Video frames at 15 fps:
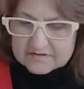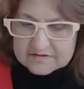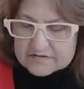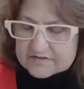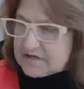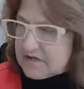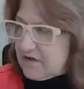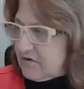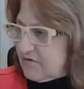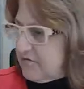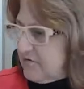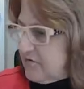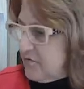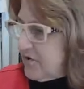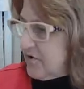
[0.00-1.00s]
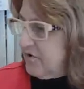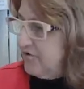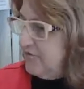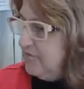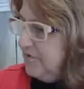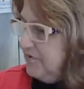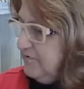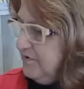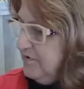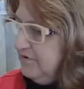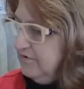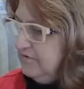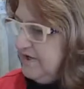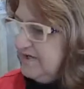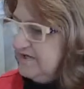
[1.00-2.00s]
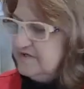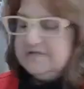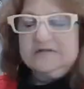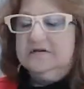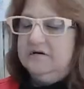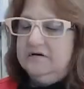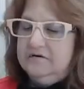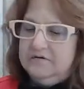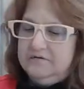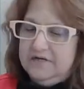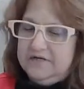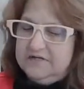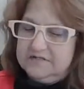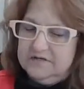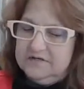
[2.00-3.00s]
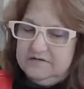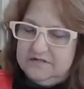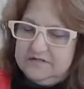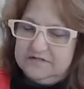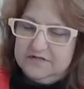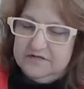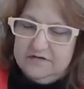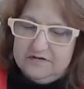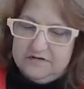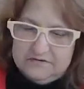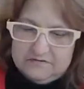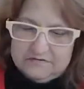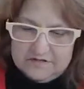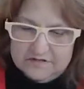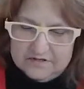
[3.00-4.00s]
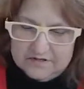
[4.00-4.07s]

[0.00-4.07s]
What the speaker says: It's a colorful world of Peru. Let's go, let's go, let's go.